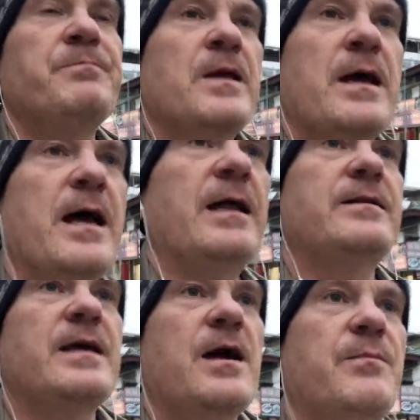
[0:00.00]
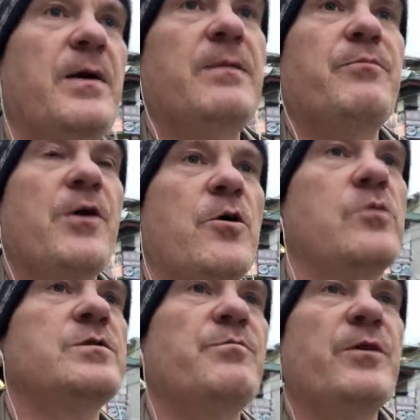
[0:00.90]
and the iPad
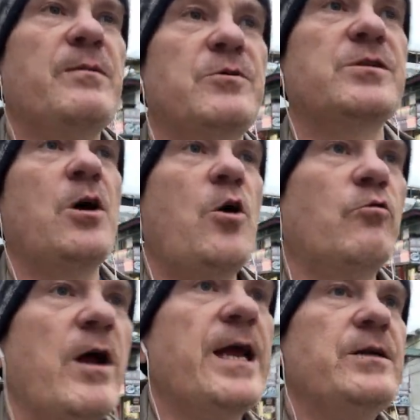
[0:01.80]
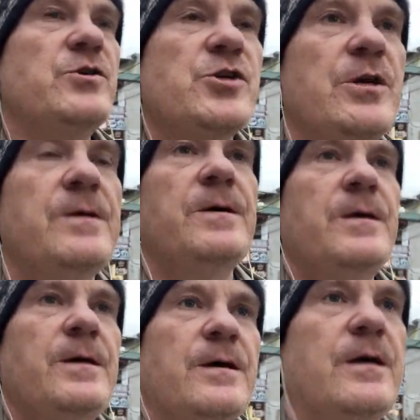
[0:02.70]
Pros and pretty much the whole range.
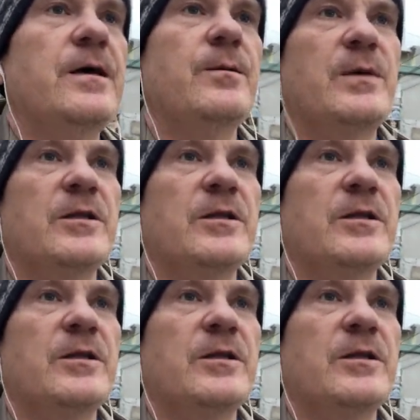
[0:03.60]
I'd